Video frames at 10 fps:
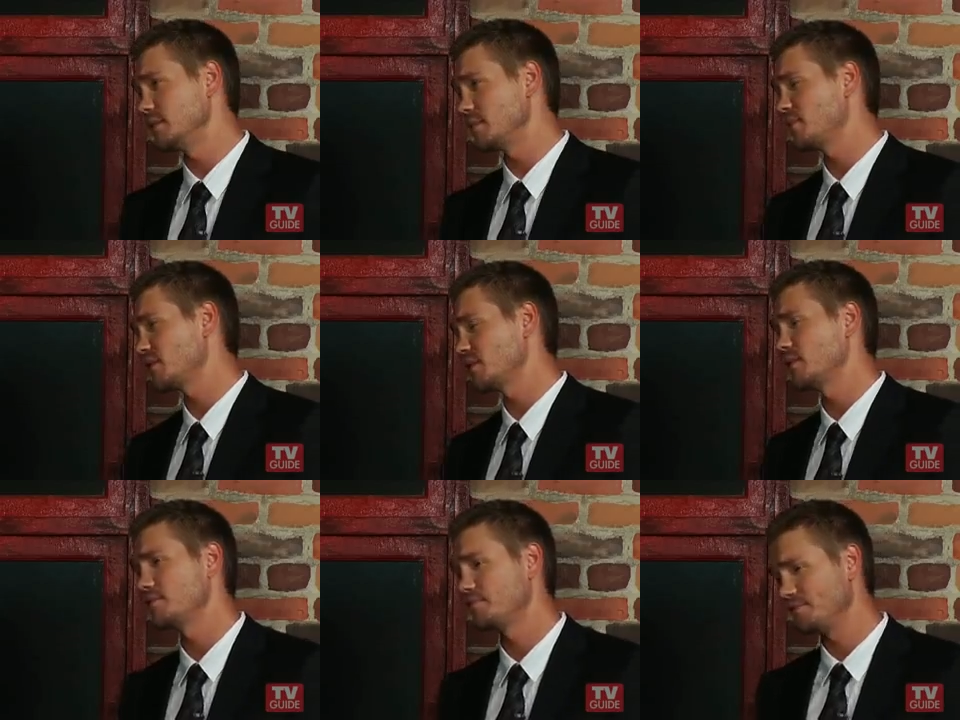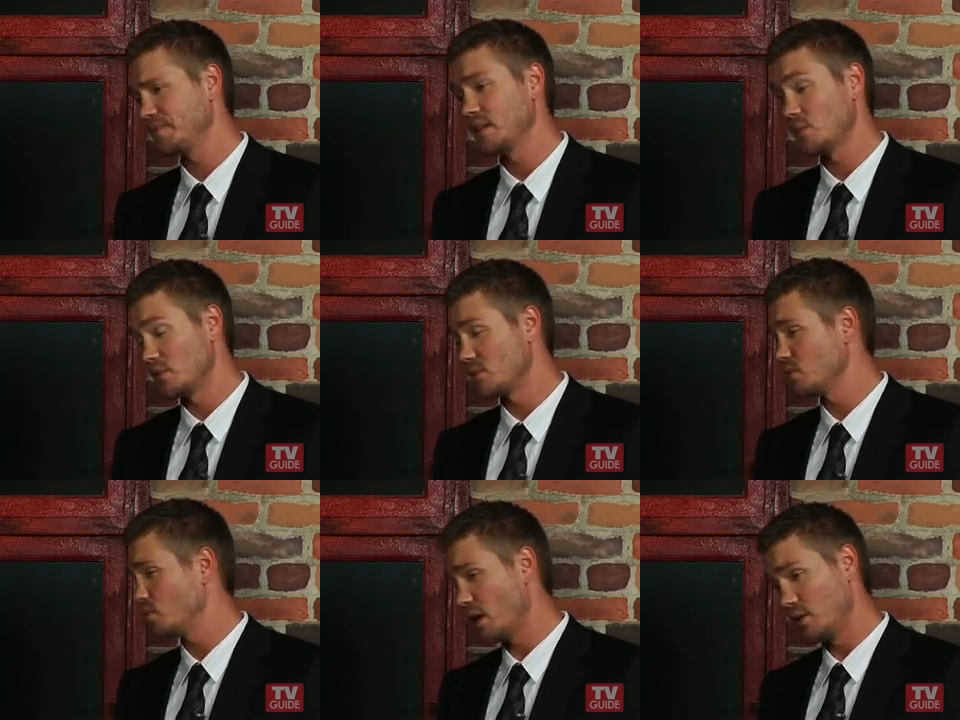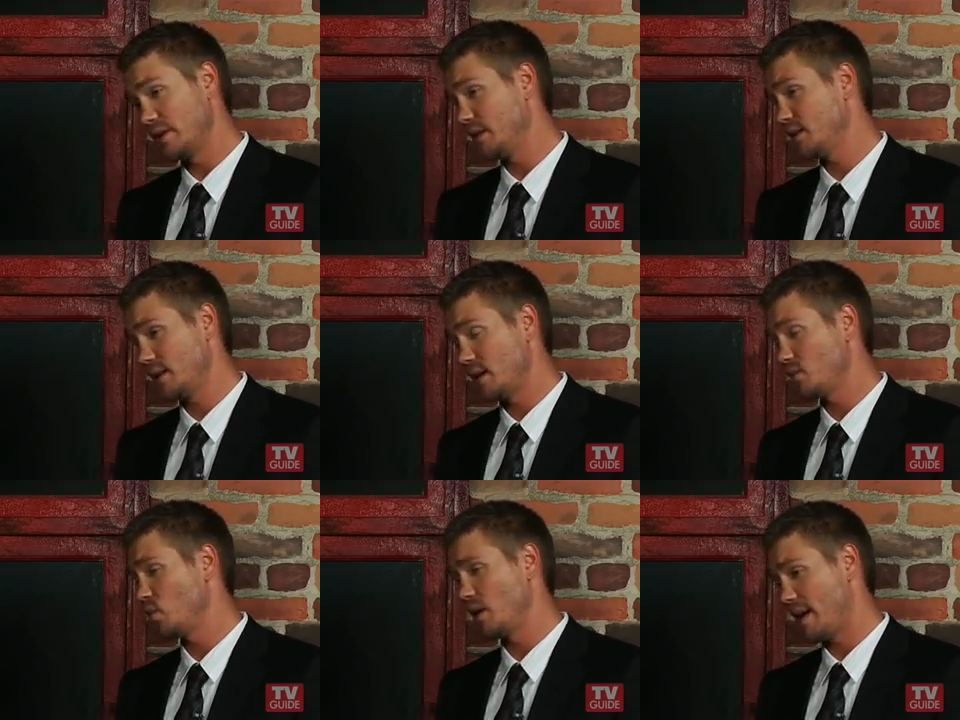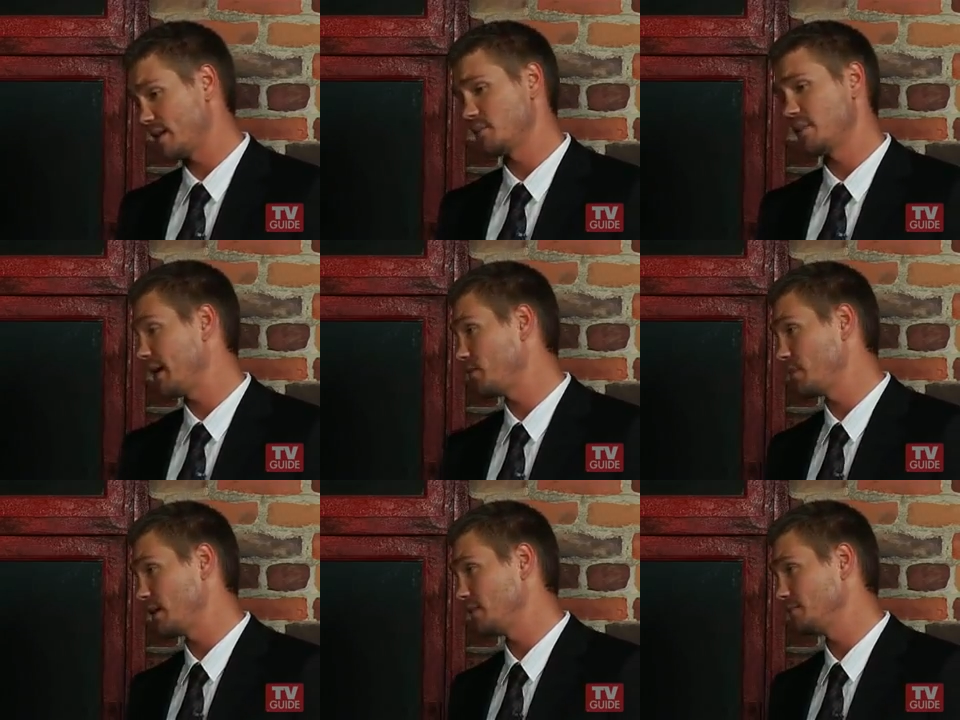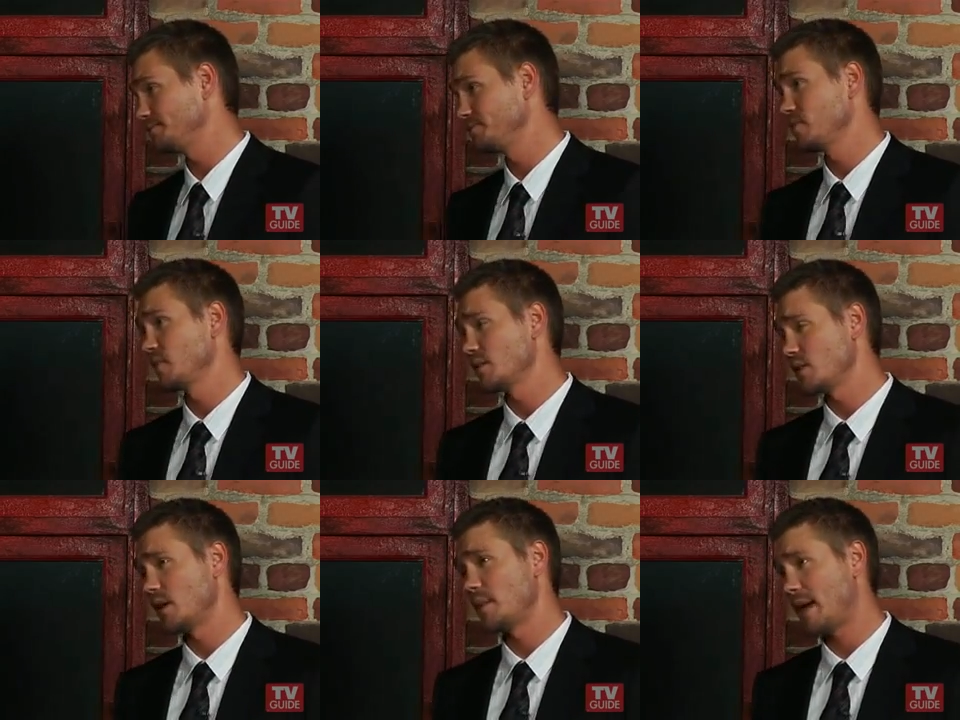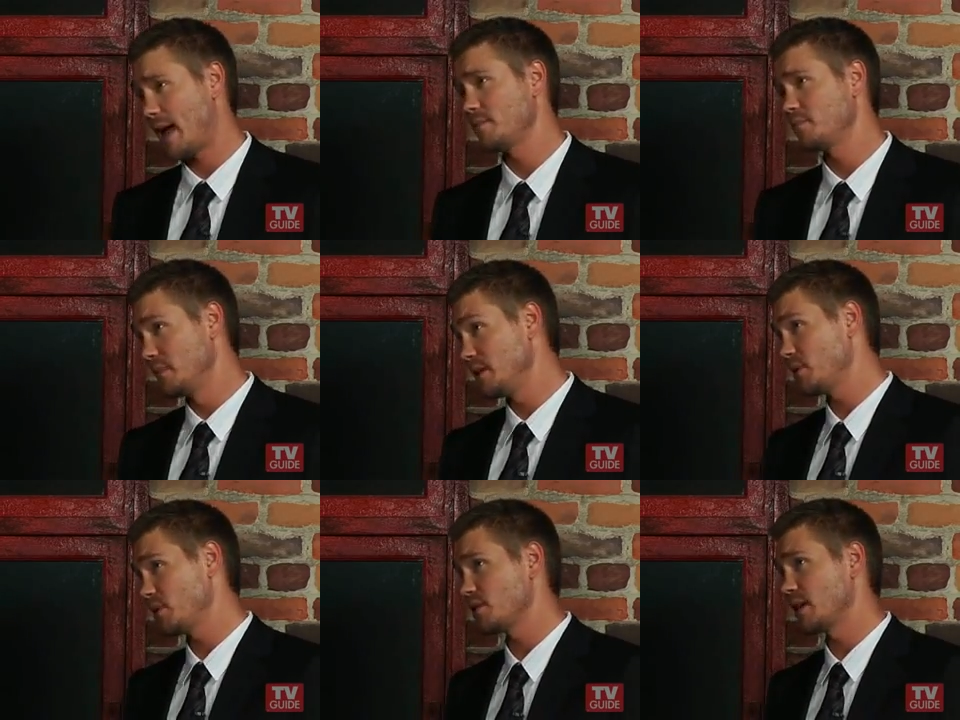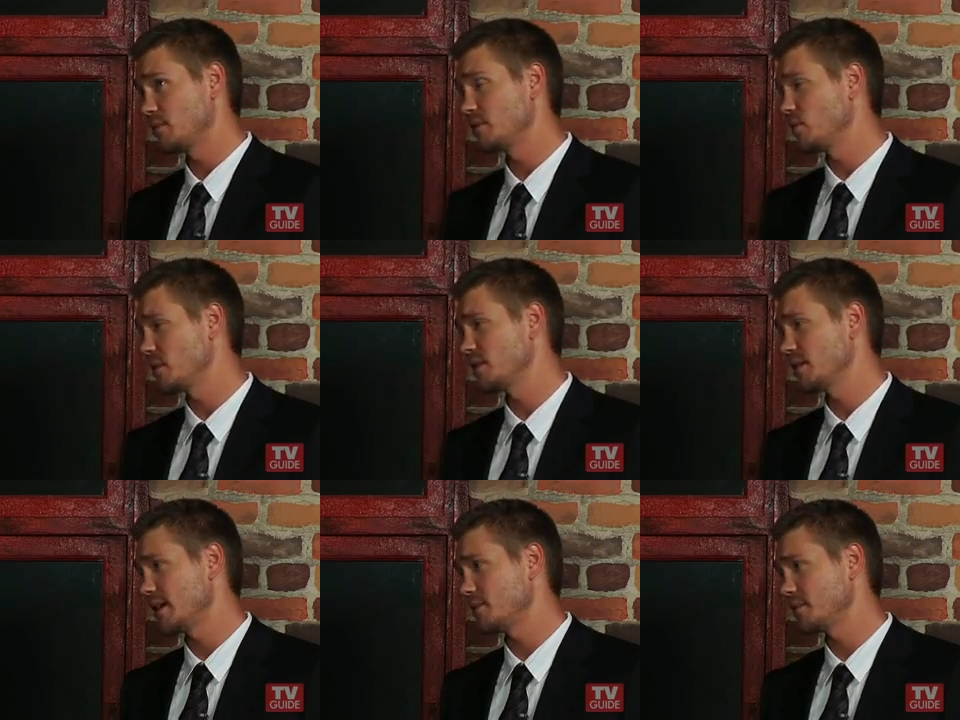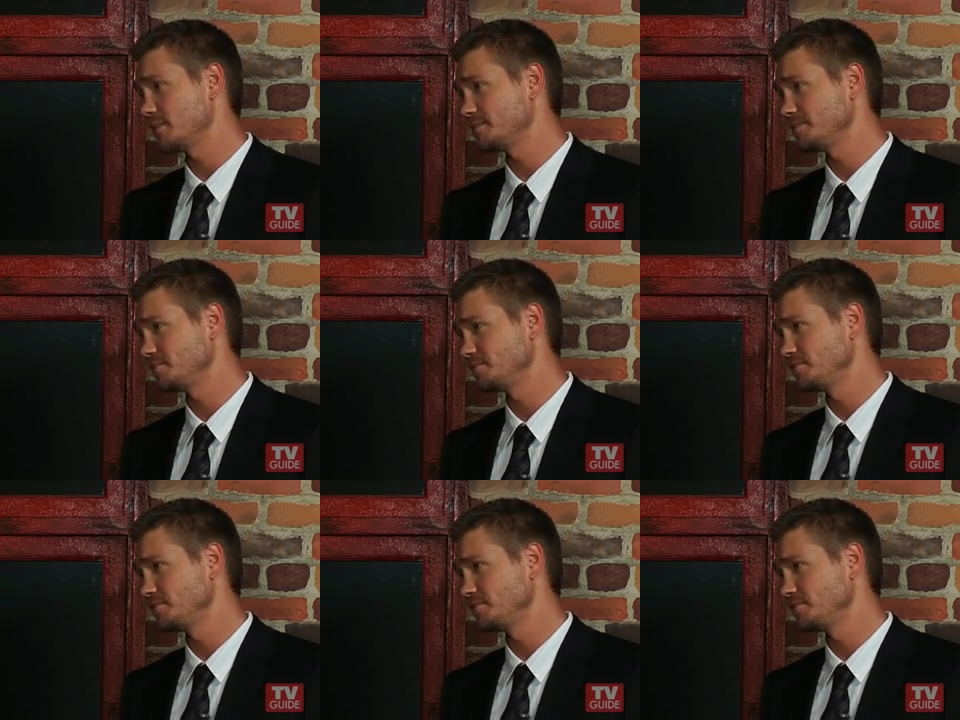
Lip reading: deep episode that was well written and well acted by everybody. So me personally, I'm looking forward to seeing that one.